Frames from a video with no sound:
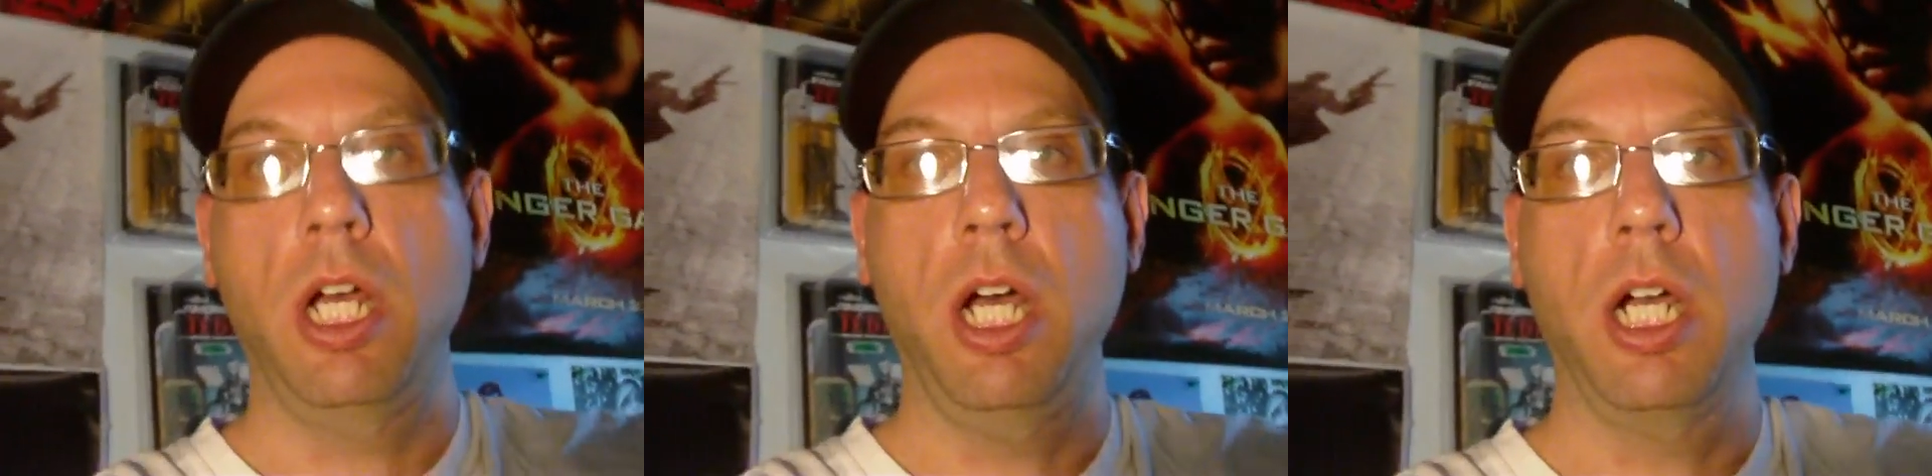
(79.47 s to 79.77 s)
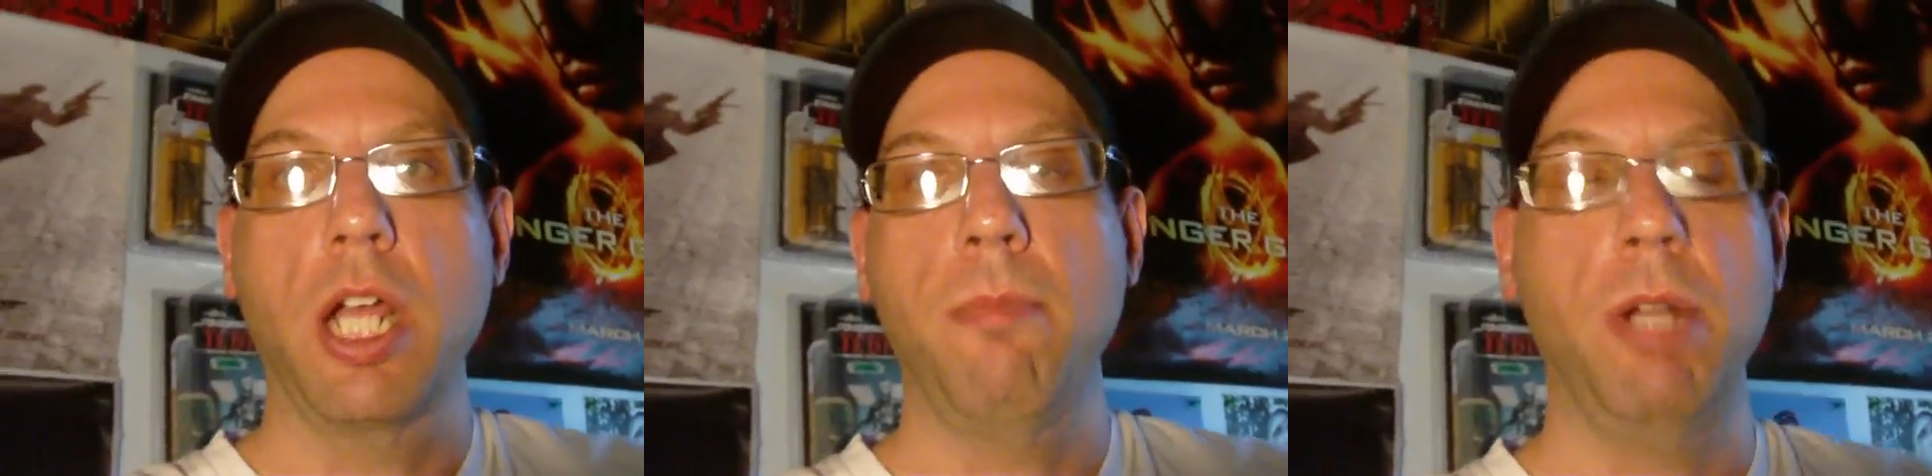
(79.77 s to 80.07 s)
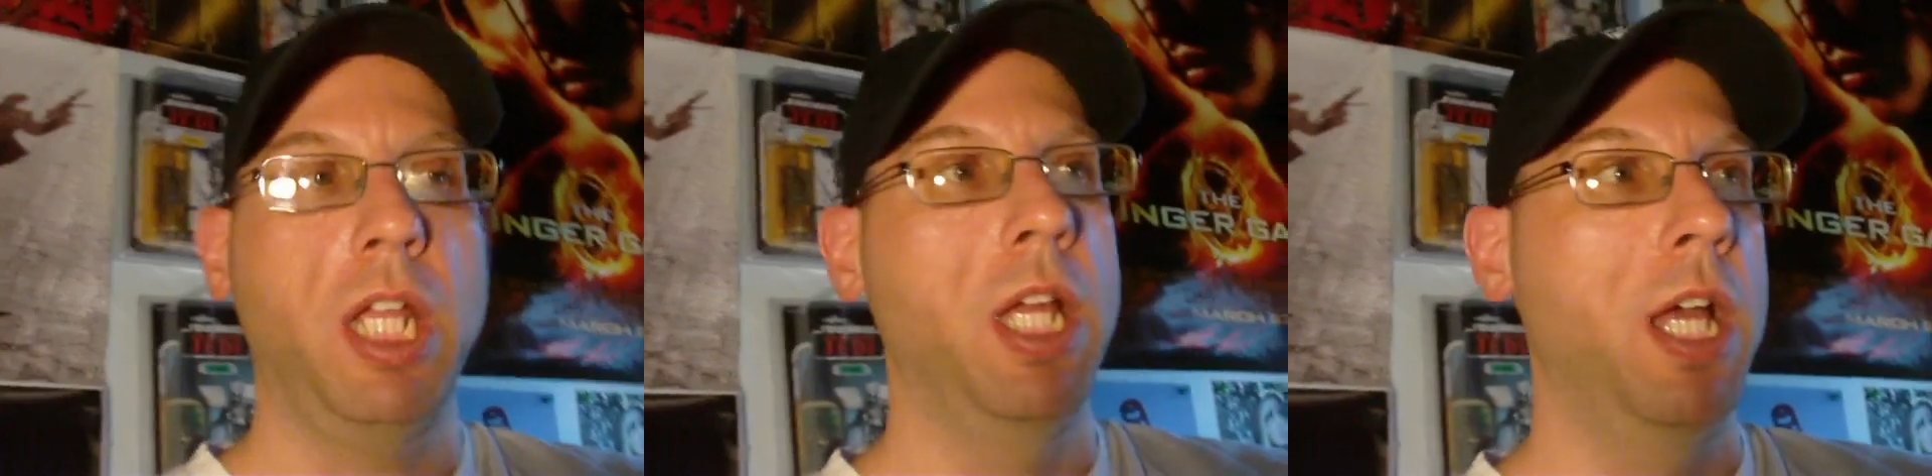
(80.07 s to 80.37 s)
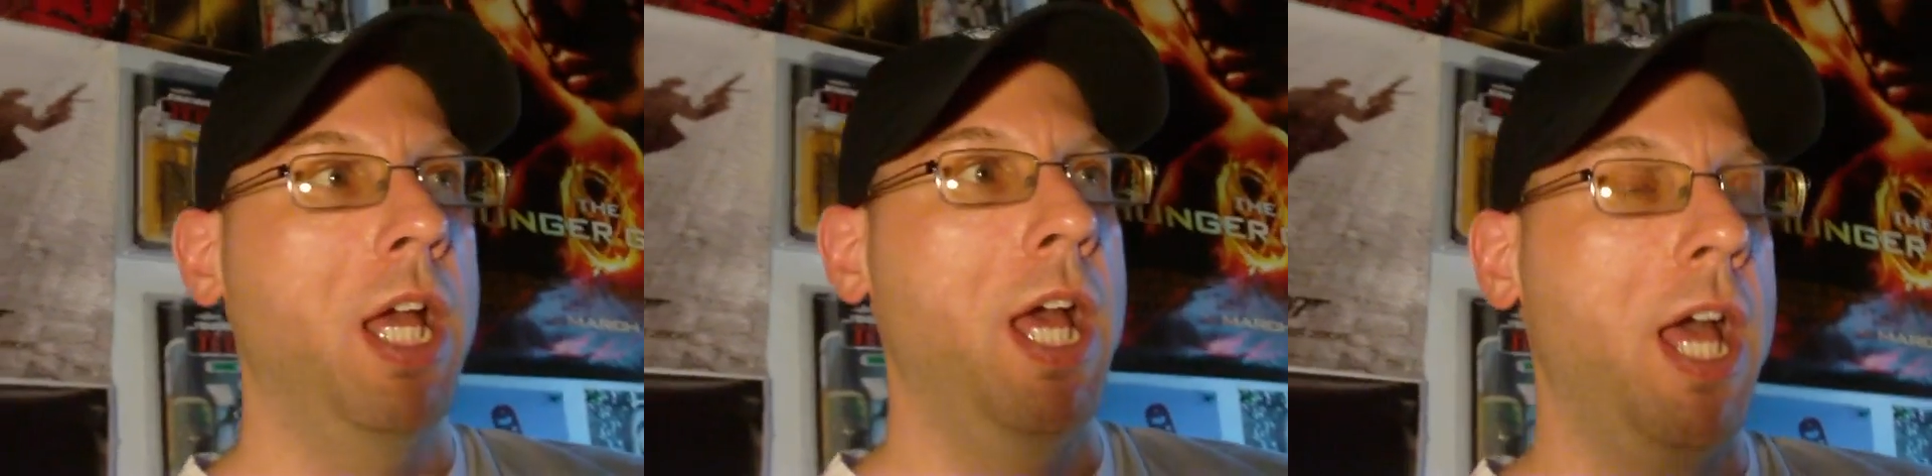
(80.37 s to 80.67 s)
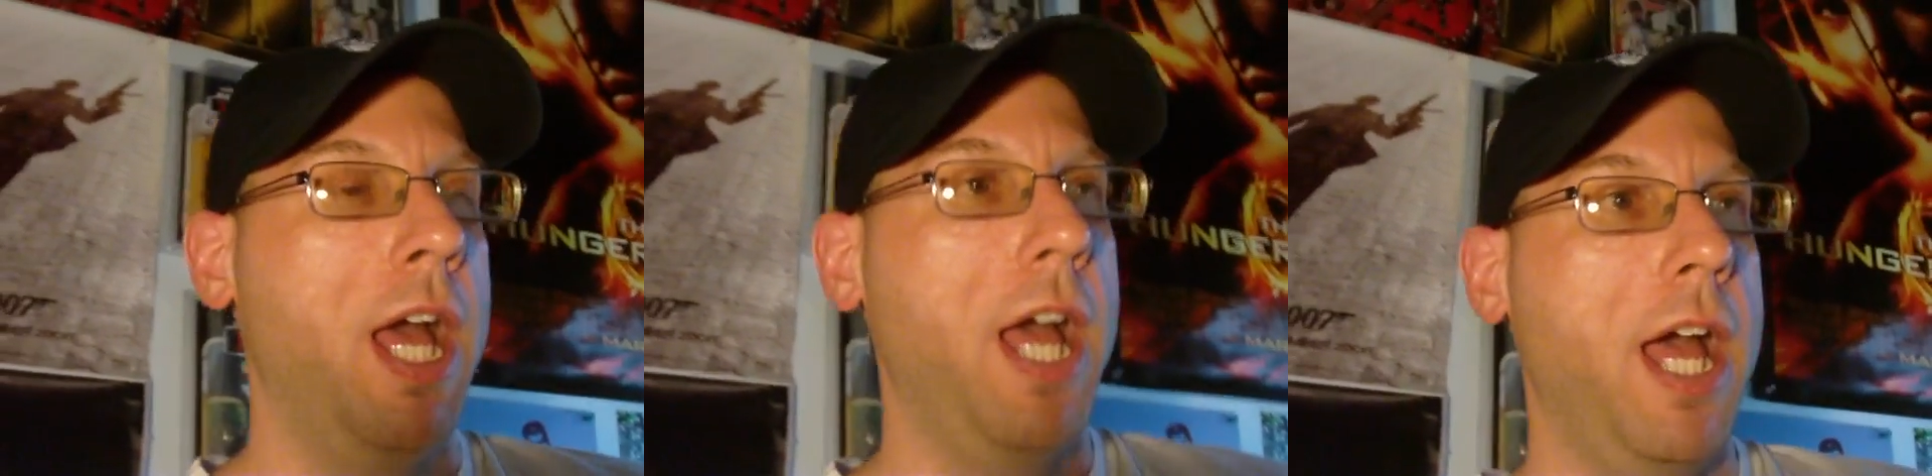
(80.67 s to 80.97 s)
company,
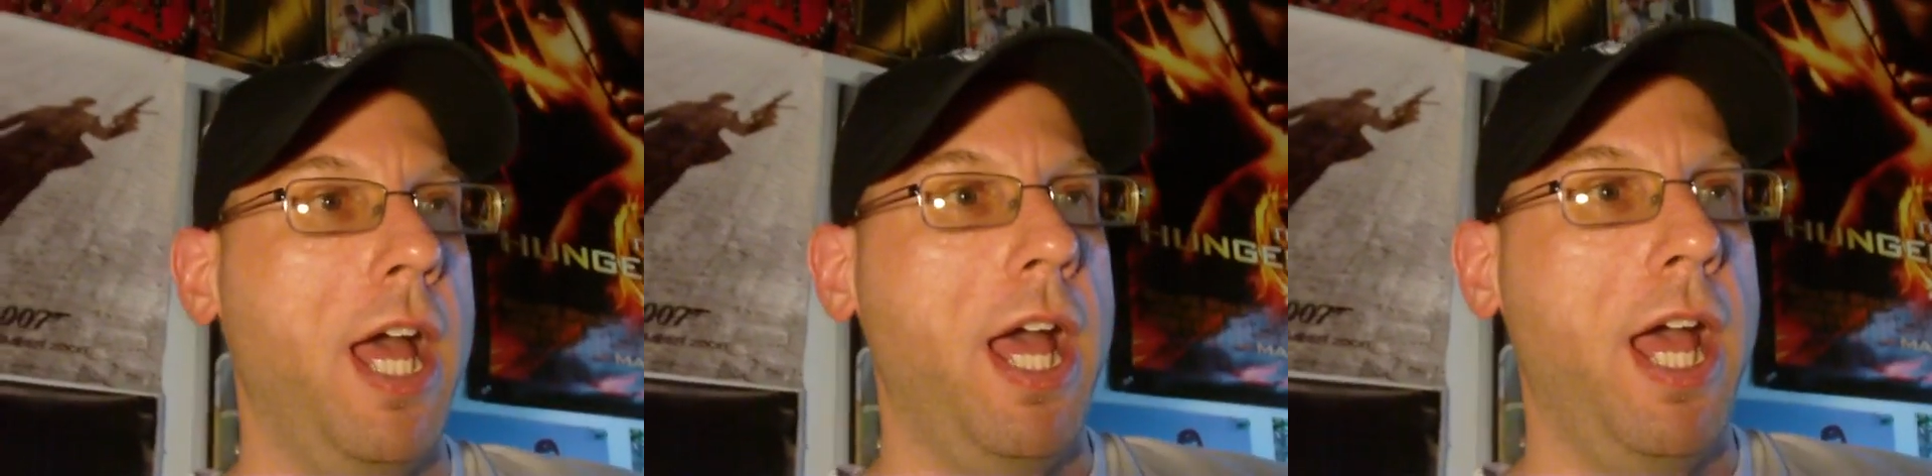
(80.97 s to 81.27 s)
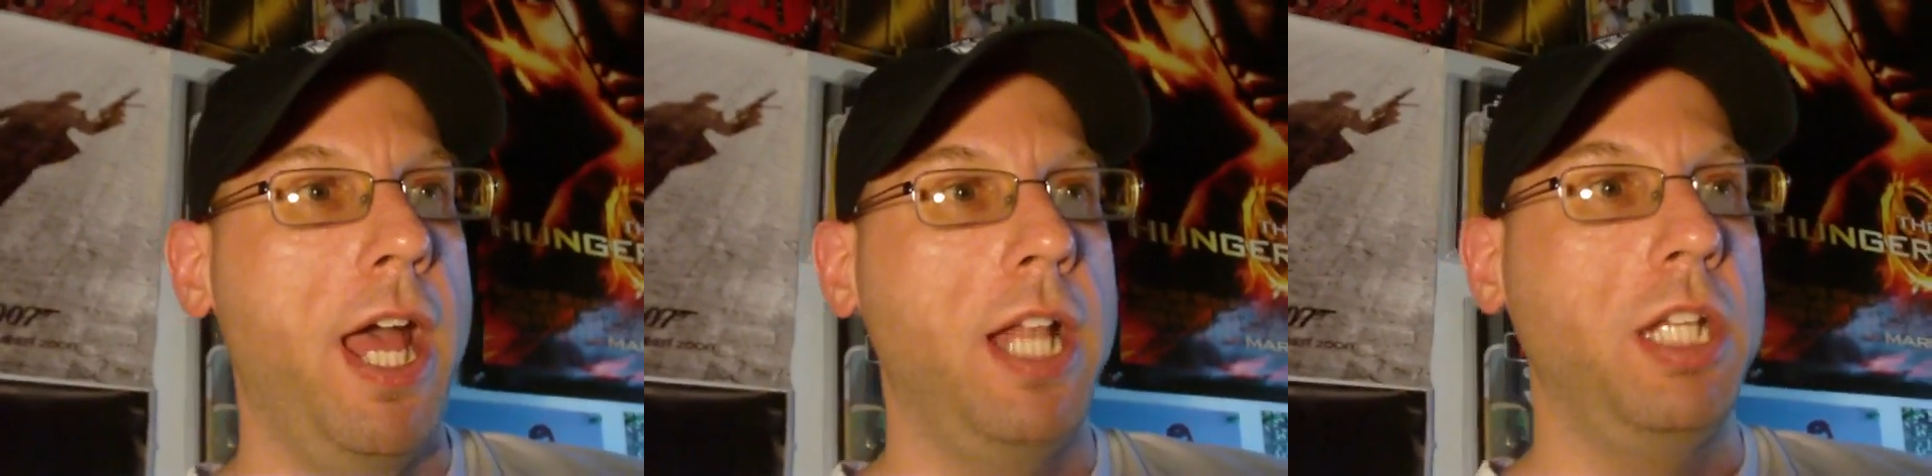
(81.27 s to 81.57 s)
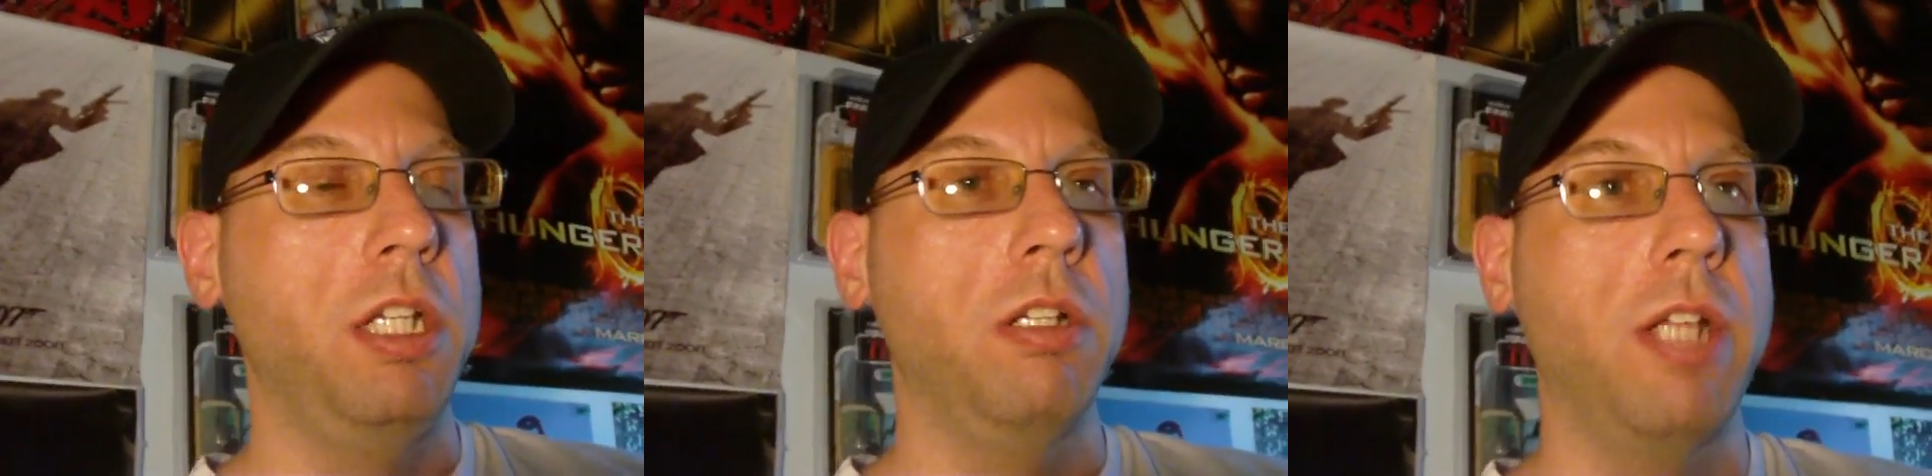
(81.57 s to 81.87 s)
and